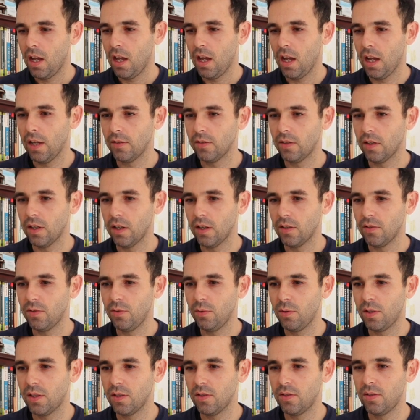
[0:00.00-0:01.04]
And as
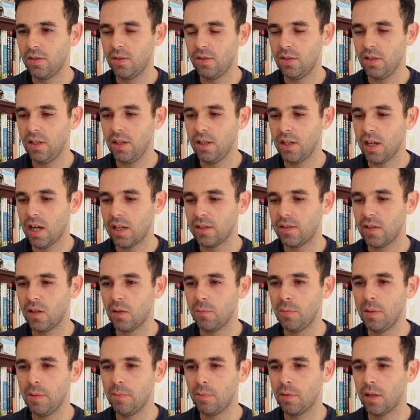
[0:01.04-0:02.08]
you can see, I tell
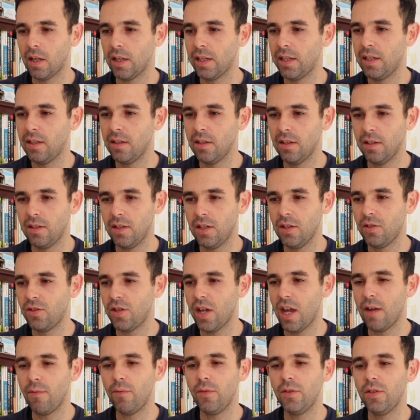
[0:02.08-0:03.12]
people I get
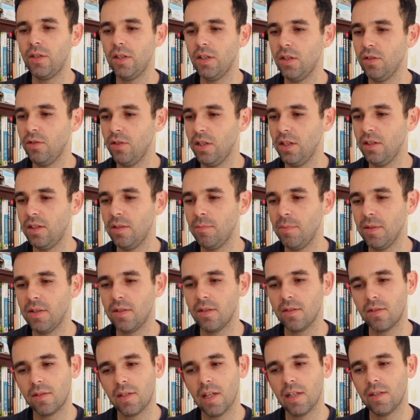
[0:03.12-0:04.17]
everything you need to be
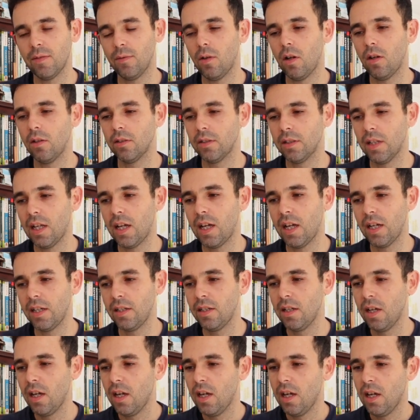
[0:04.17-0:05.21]
successful
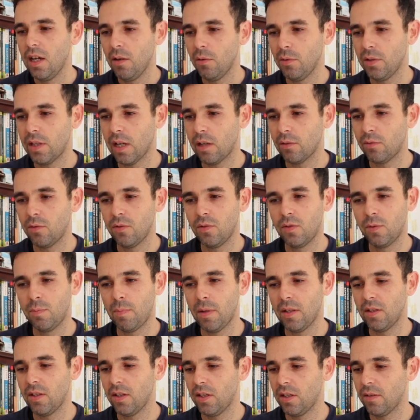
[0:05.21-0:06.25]
online without
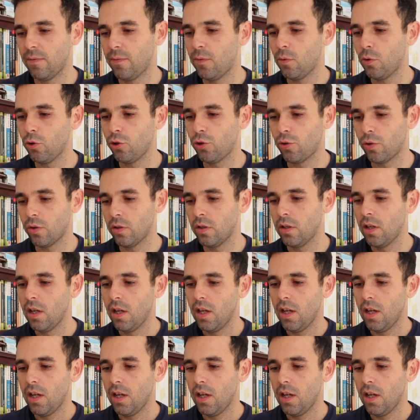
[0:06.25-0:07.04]
spending a fortune,